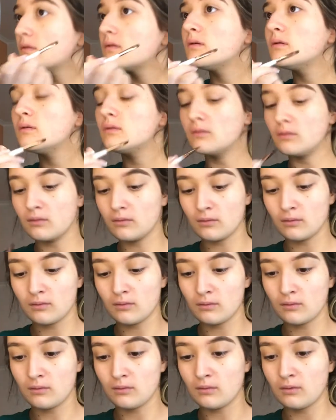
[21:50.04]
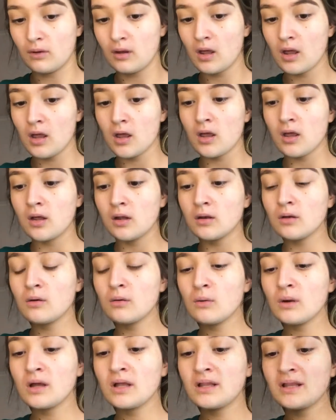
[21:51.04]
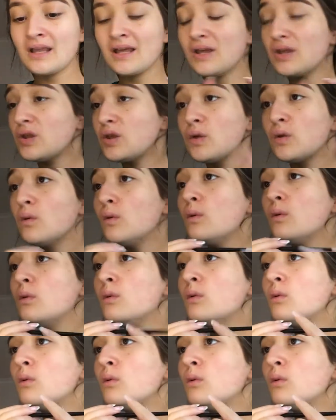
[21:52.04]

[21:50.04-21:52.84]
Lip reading: No one like you.